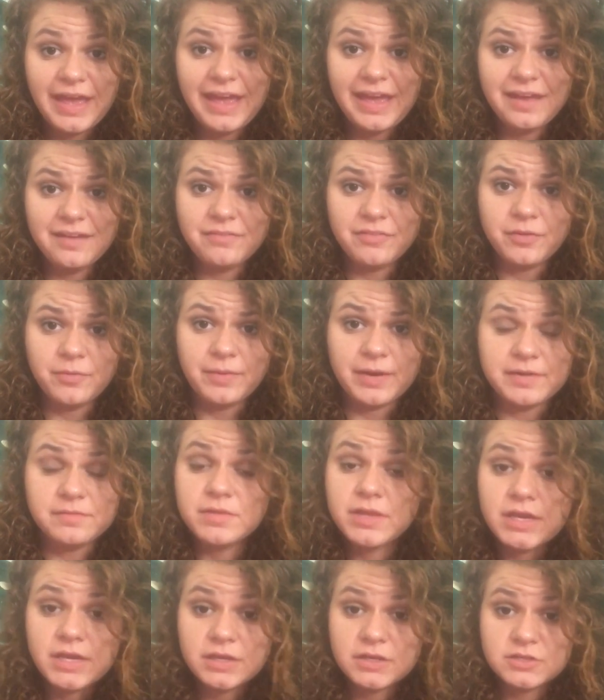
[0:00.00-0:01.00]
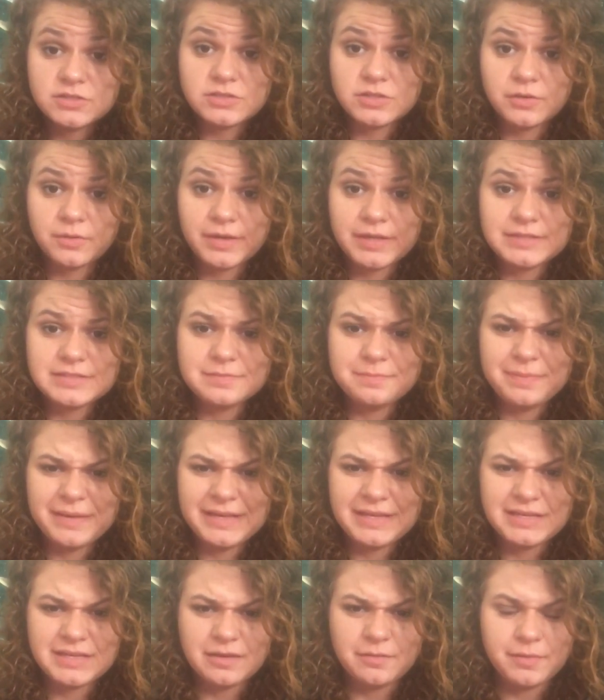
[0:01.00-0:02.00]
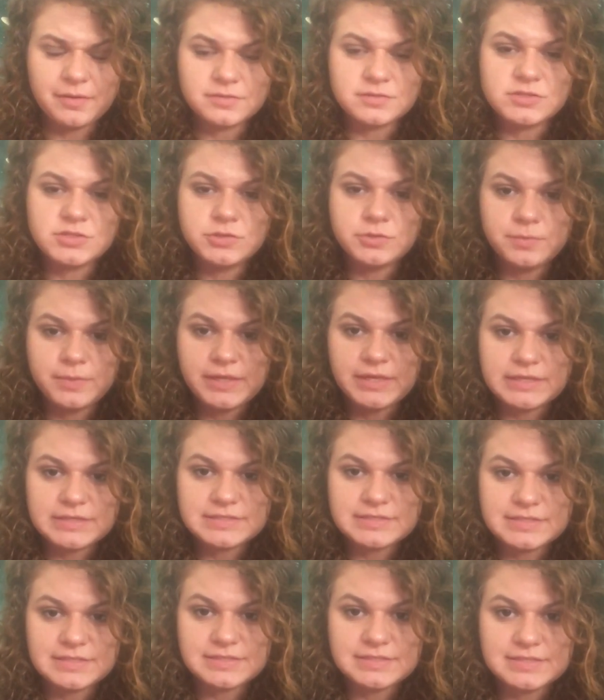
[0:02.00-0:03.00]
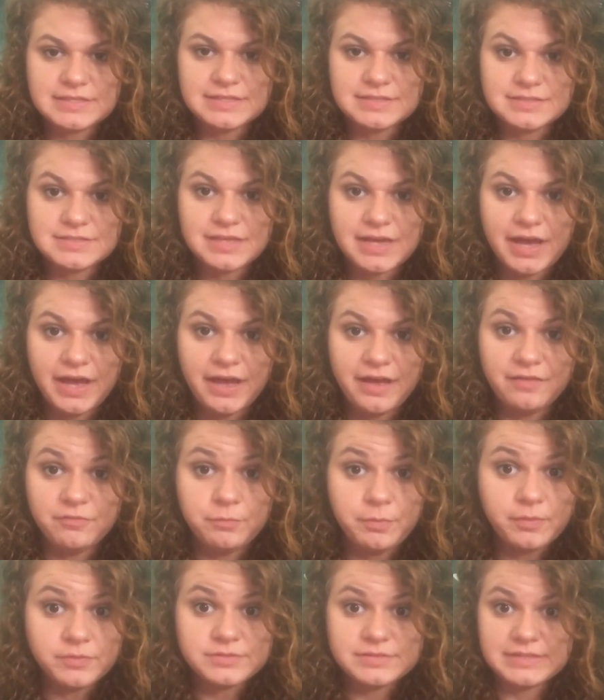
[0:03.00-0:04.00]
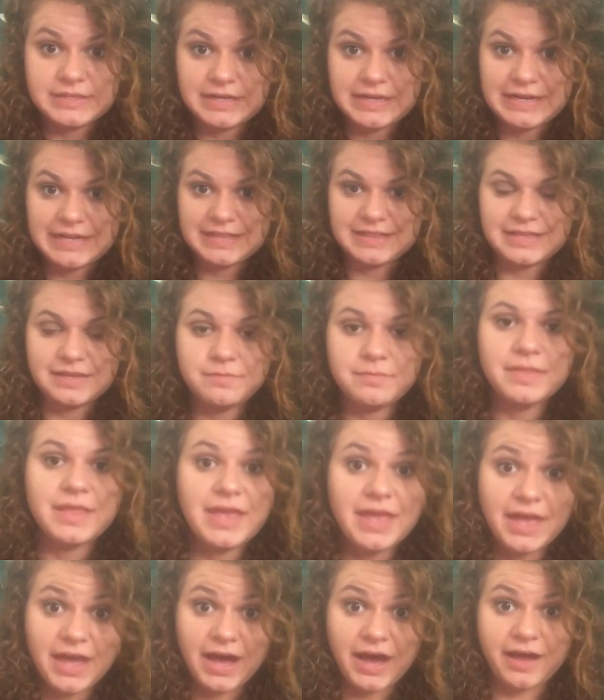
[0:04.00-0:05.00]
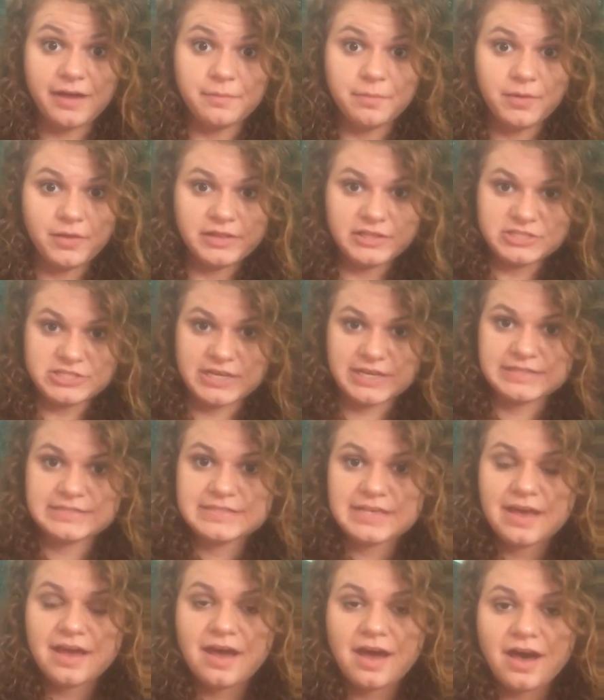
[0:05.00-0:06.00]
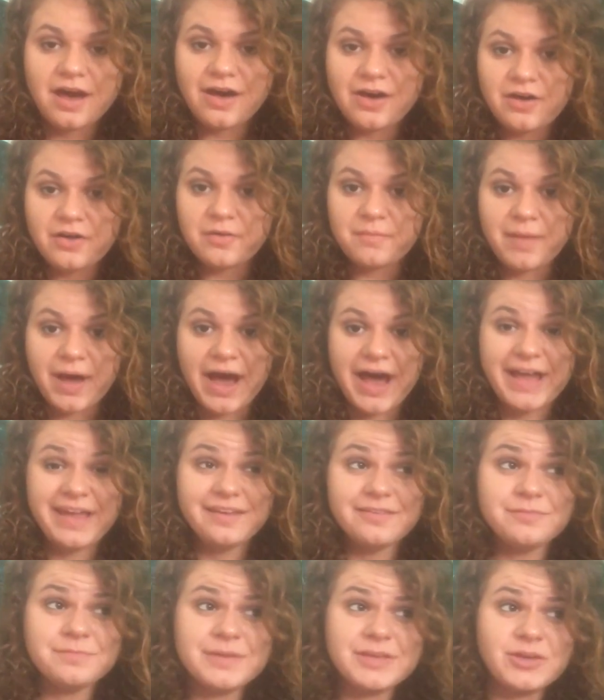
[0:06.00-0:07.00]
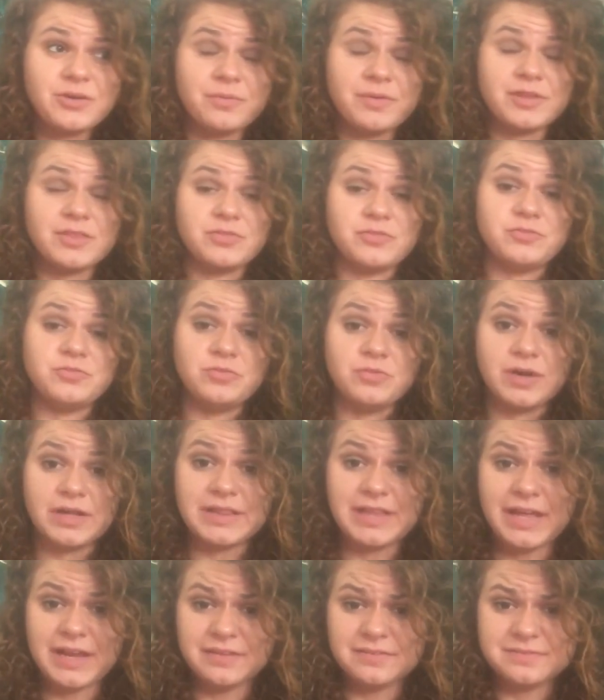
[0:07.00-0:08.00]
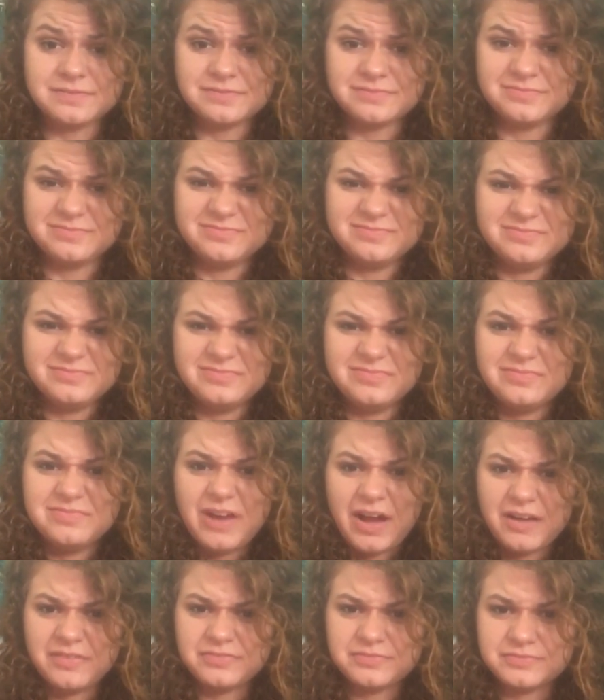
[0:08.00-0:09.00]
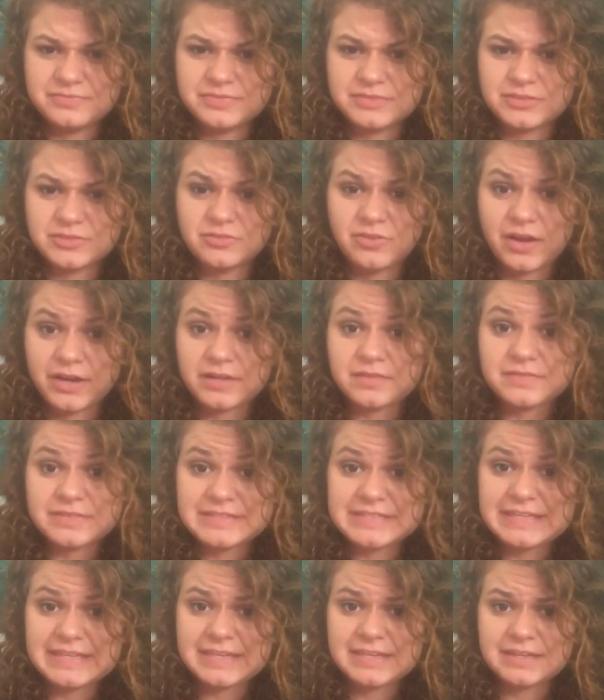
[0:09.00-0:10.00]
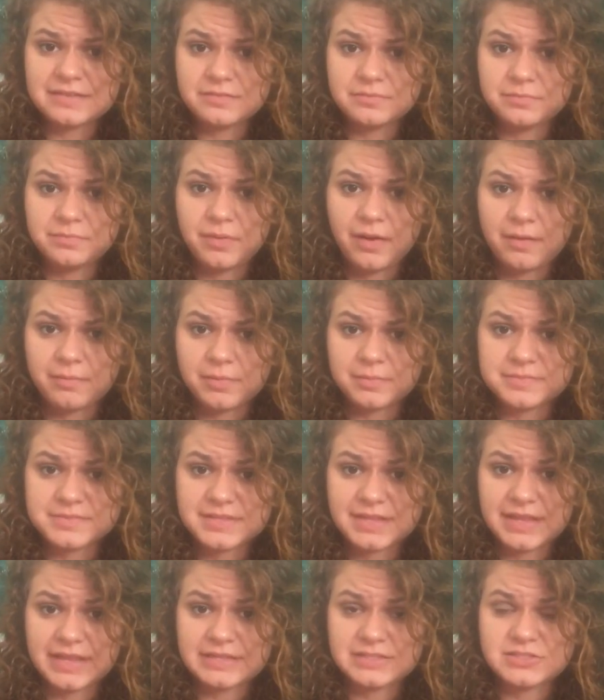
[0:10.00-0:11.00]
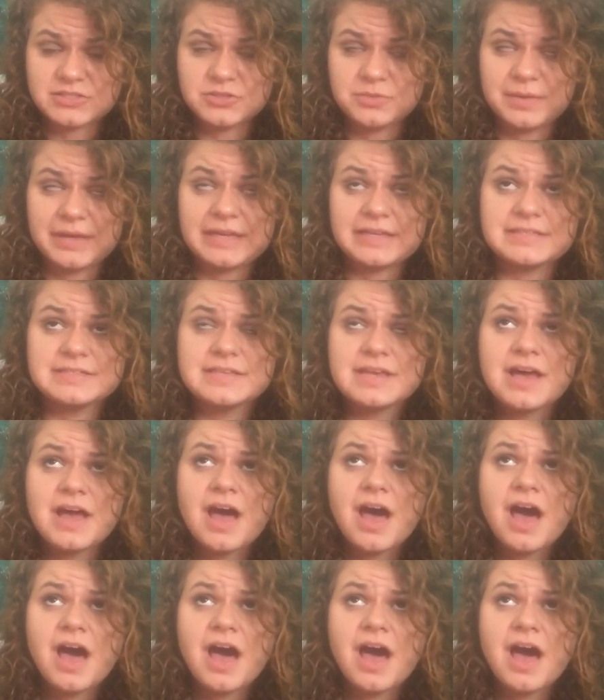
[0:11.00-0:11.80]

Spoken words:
Hey everyone, so it's been about 2 weeks since I've posted anything. I apologize. I have been going through a lot of rough chronic fatigue problems the last 2 weeks.